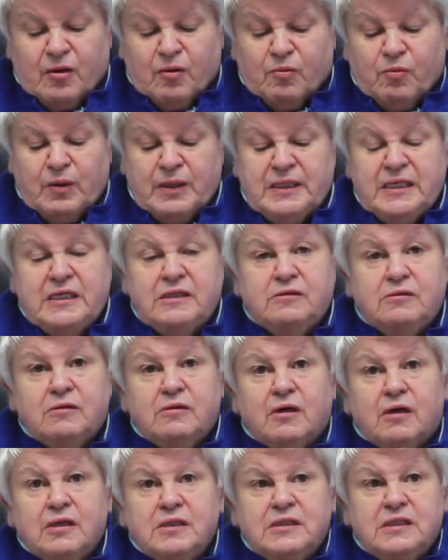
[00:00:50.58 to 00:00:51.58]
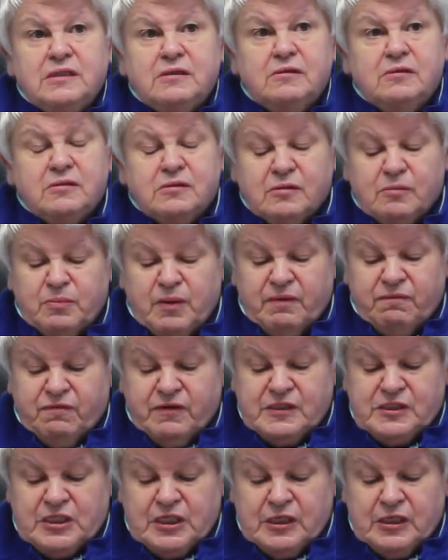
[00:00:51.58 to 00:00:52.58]
We need to continue to be
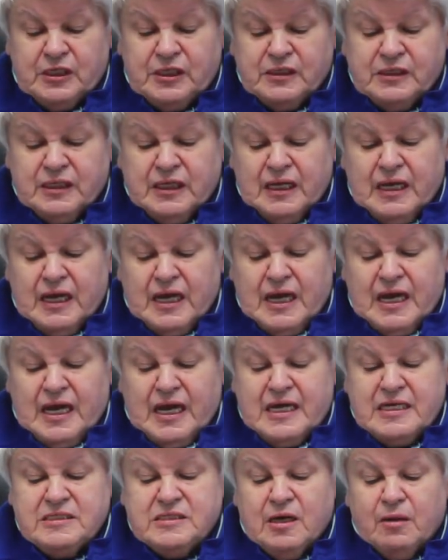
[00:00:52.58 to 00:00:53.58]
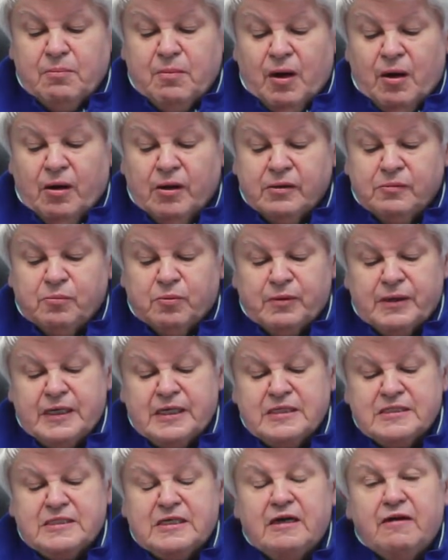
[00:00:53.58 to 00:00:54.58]
vigilant, as some
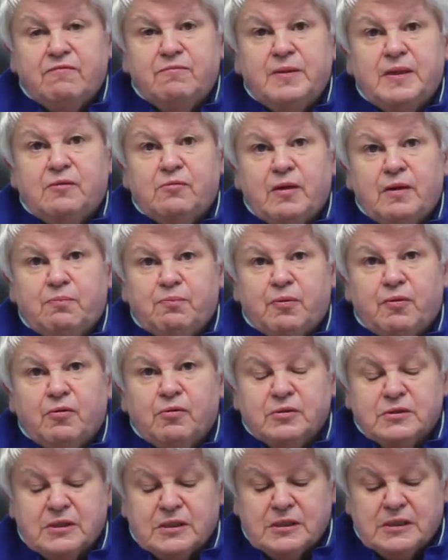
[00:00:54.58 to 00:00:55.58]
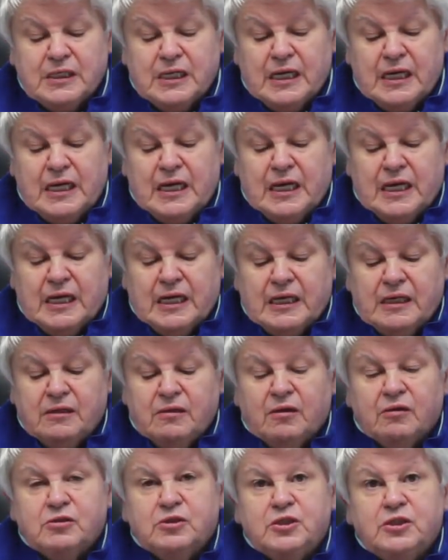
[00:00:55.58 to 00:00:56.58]
outbreaks have been reported
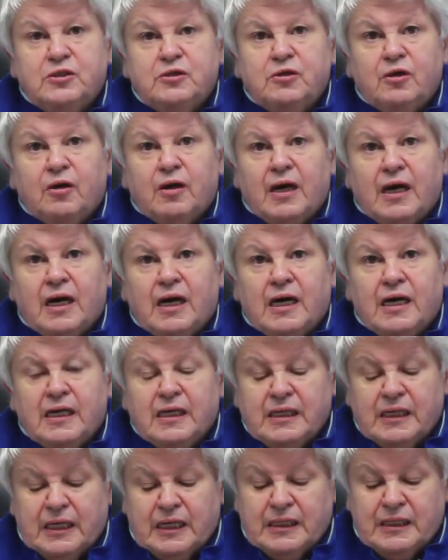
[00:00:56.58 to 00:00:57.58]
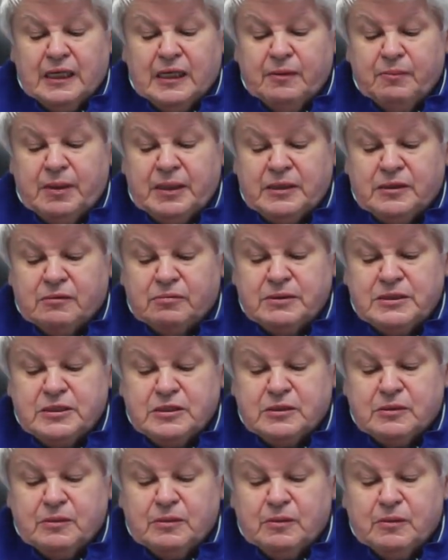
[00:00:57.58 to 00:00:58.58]
in our junior high and elementary
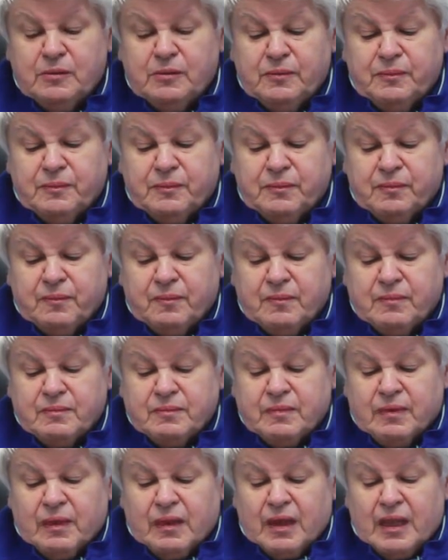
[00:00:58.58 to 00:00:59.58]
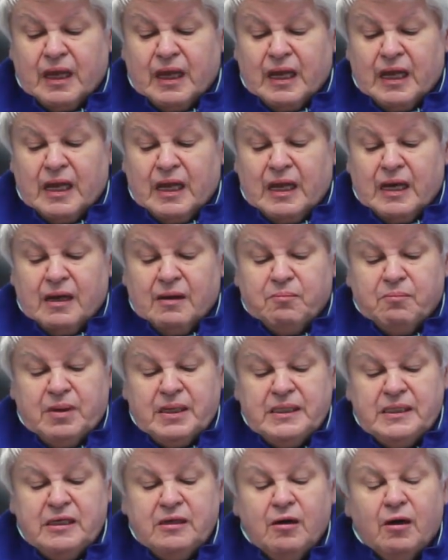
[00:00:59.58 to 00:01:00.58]
school.
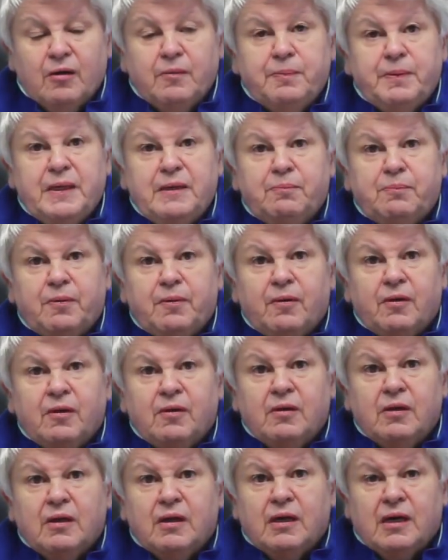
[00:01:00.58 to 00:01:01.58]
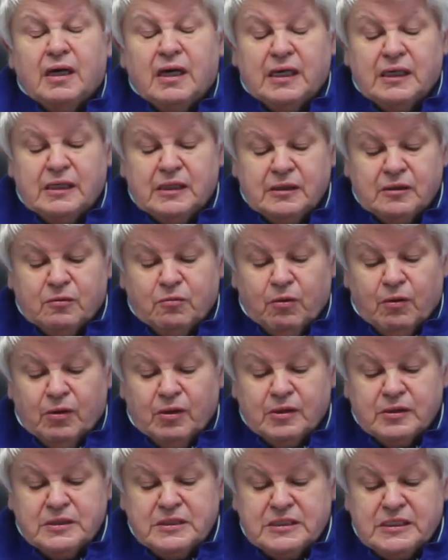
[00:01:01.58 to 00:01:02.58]
Many young people are in
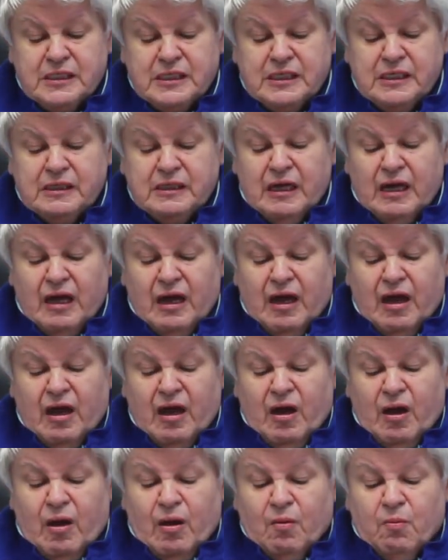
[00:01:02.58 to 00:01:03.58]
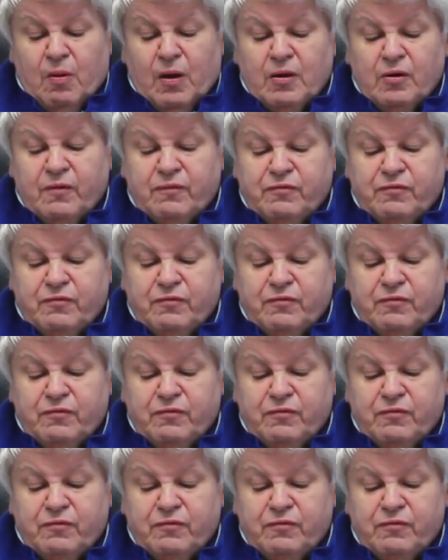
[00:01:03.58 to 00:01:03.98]
quarantine, while a